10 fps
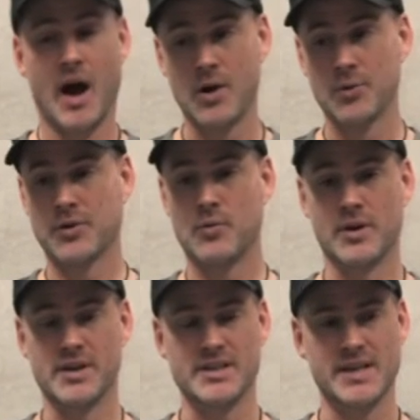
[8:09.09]
I also
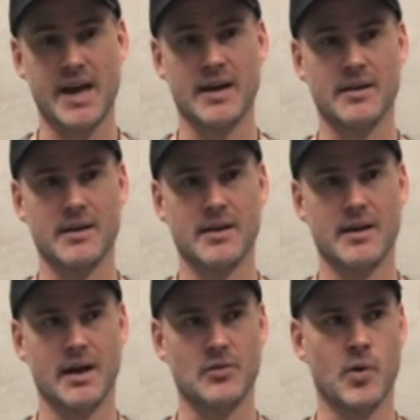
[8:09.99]
want to just add
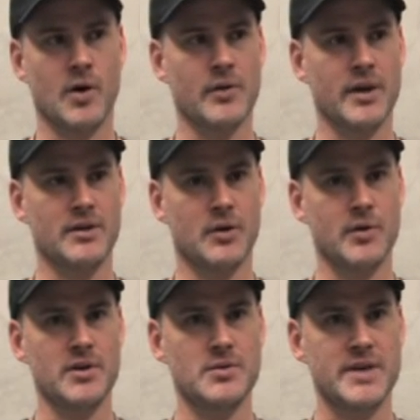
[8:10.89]
as well that, you know,
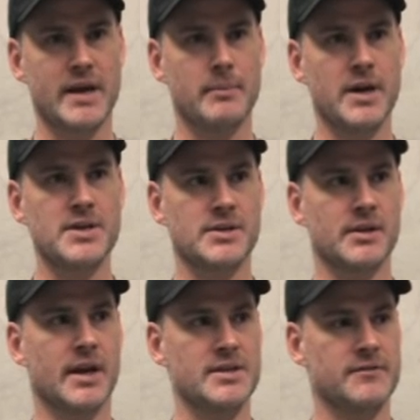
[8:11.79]
we use
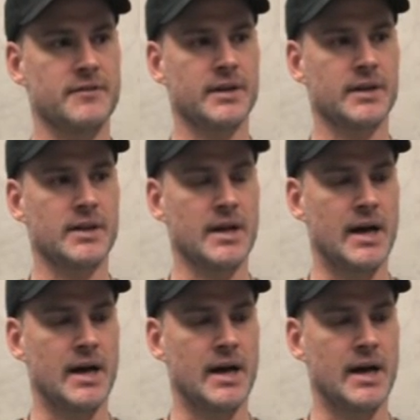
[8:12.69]
animation as a fairly,